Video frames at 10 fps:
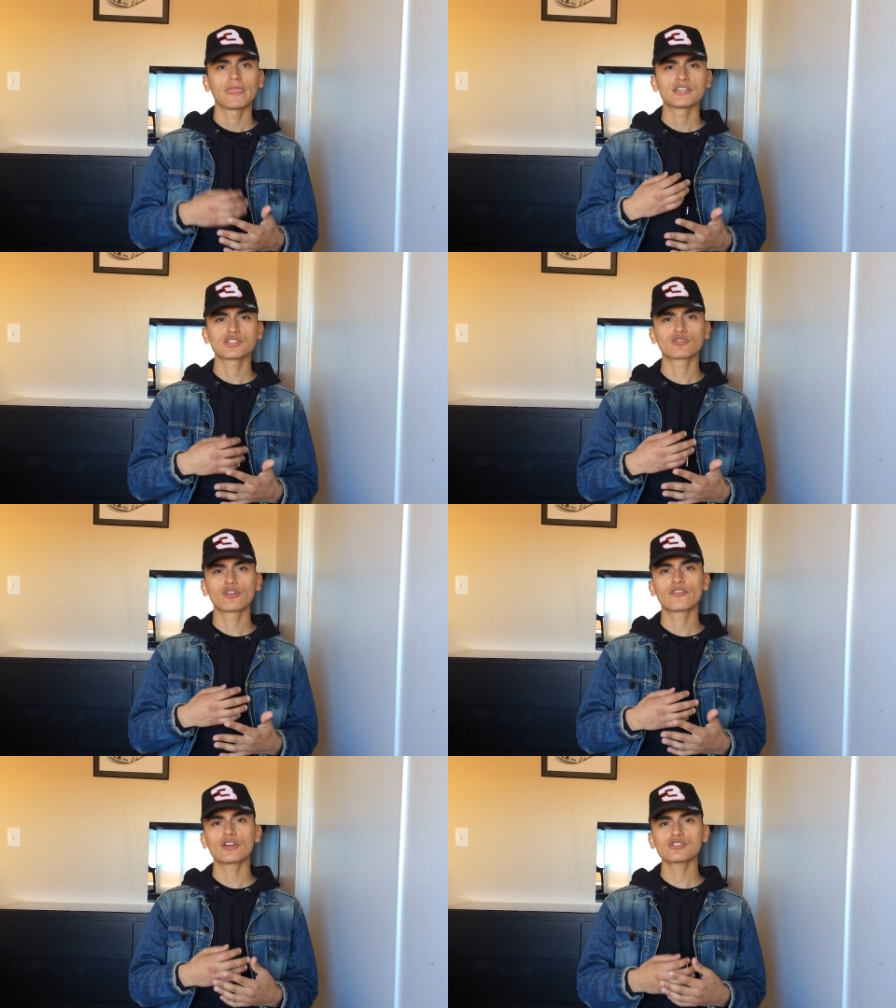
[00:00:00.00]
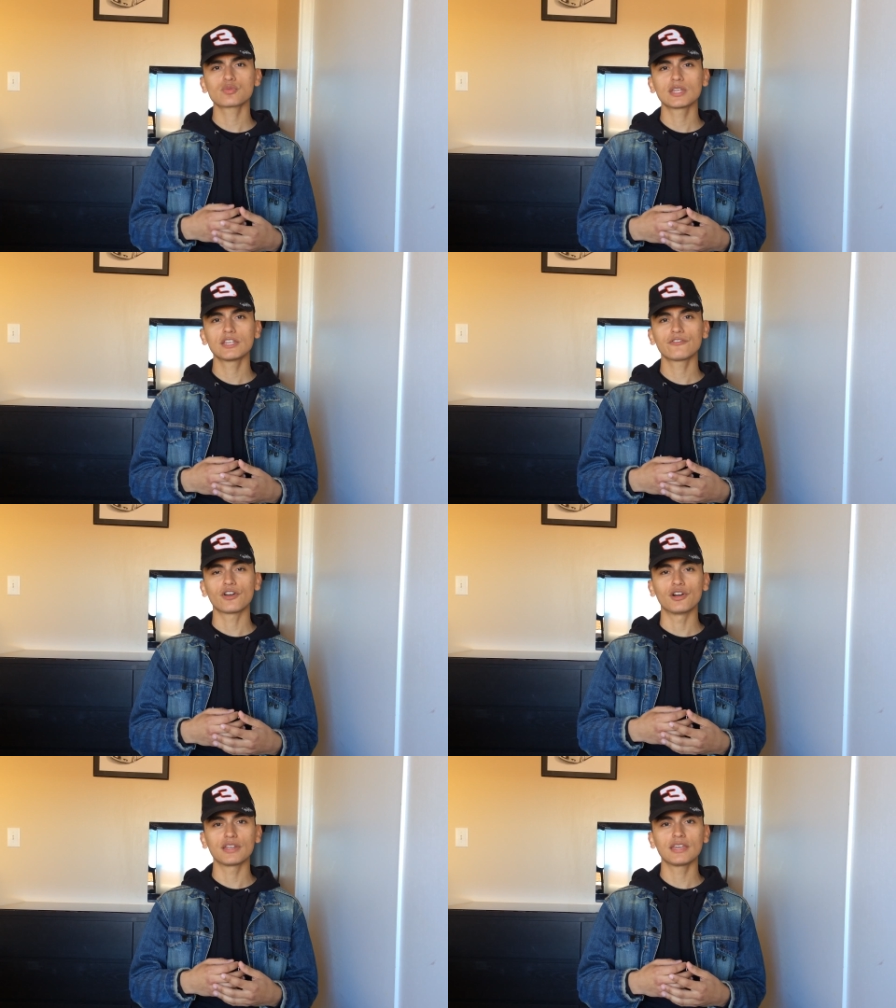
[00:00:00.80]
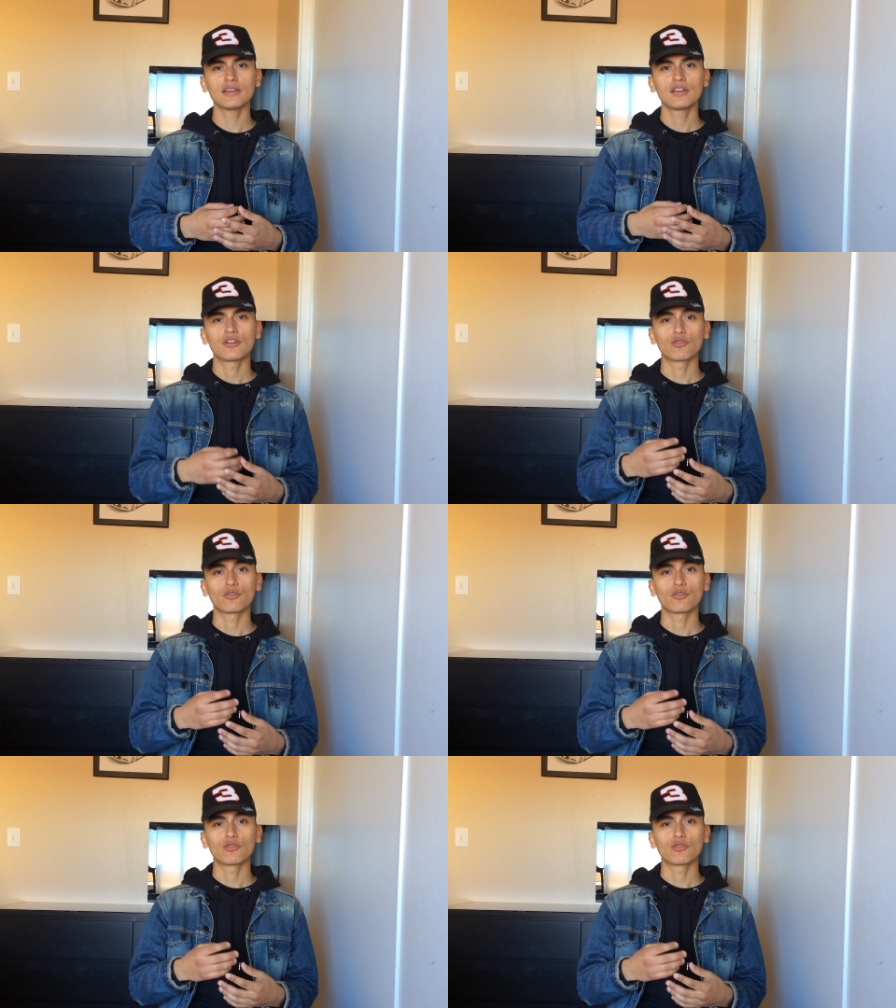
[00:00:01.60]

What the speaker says: Is the reverse weave hoodie